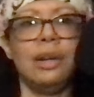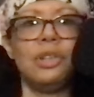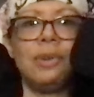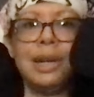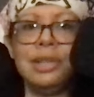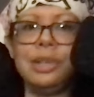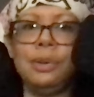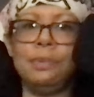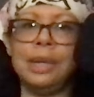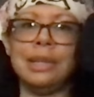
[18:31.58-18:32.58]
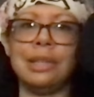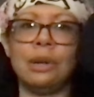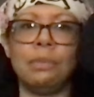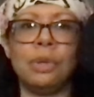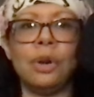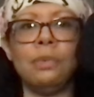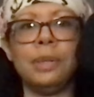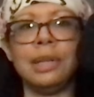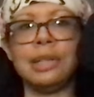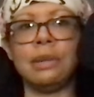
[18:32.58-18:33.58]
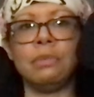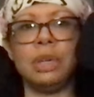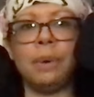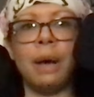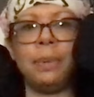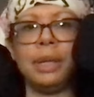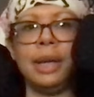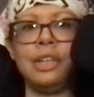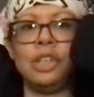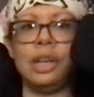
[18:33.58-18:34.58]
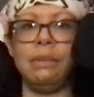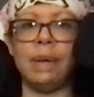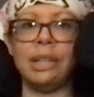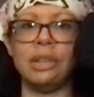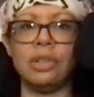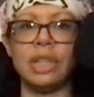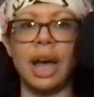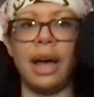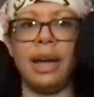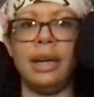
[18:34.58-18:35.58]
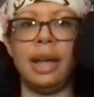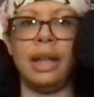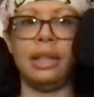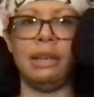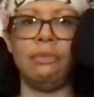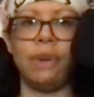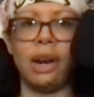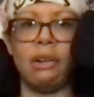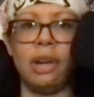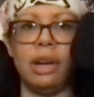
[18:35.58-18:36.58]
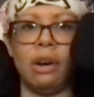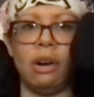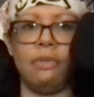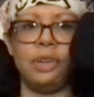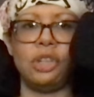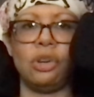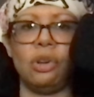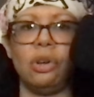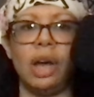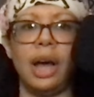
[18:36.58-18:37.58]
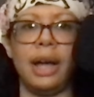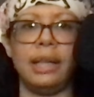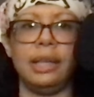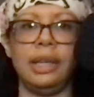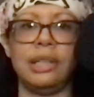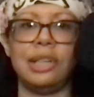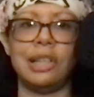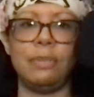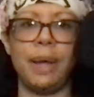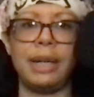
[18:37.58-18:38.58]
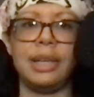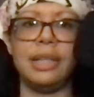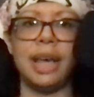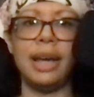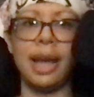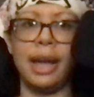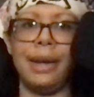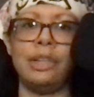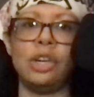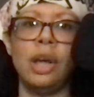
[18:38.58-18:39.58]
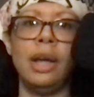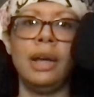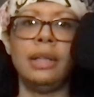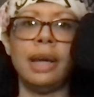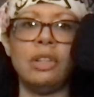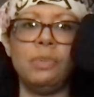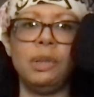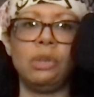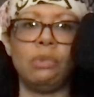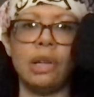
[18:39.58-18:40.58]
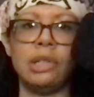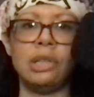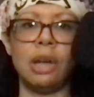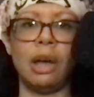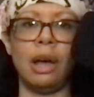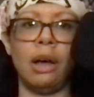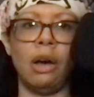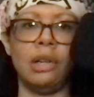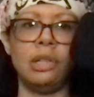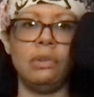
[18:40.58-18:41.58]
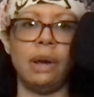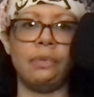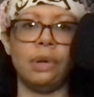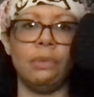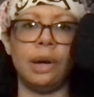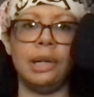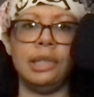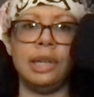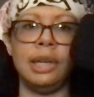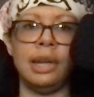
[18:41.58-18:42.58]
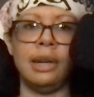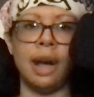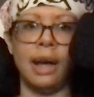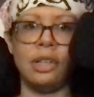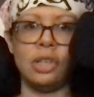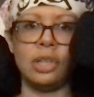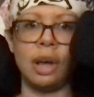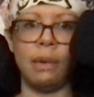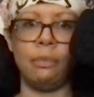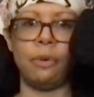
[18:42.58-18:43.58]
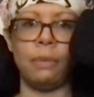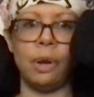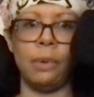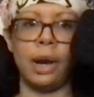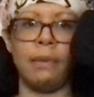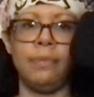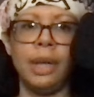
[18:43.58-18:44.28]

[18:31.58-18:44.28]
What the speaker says: Transhumanism, globalism, depopulation, mental side, and the very artificial, highly suspect data age that has been thrust onto everyone did not just come from nowhere.